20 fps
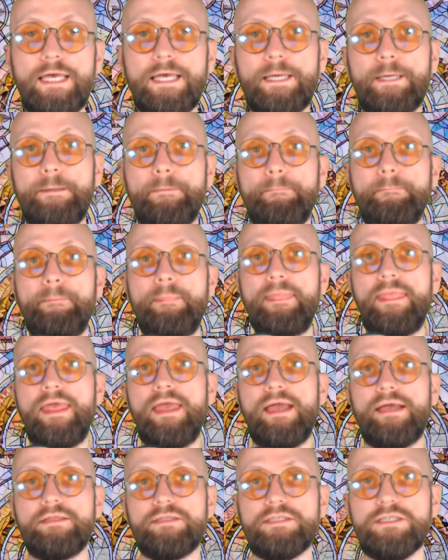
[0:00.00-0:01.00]

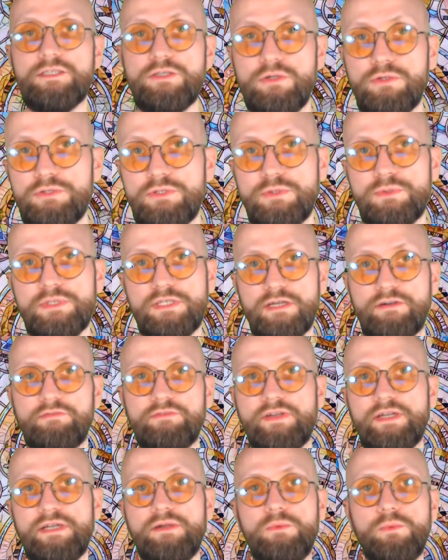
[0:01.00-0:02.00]
And this is also
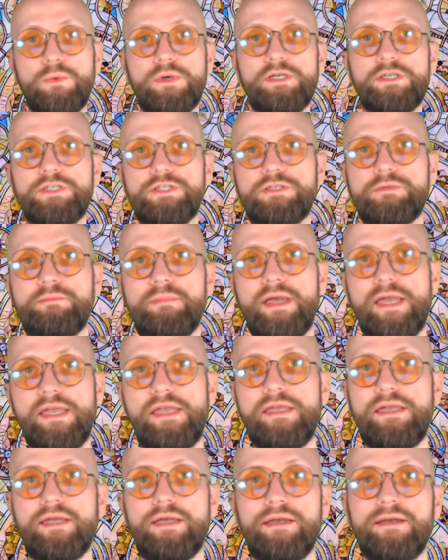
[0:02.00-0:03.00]
something which
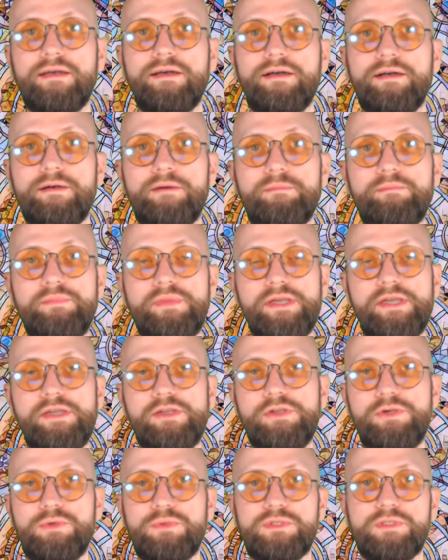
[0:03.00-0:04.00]
may be
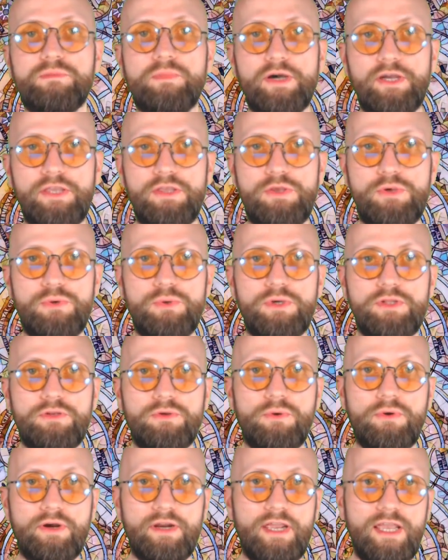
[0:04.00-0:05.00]
used by you in
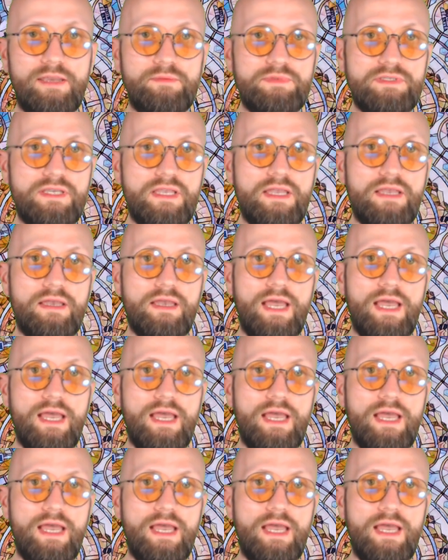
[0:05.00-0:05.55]
your games,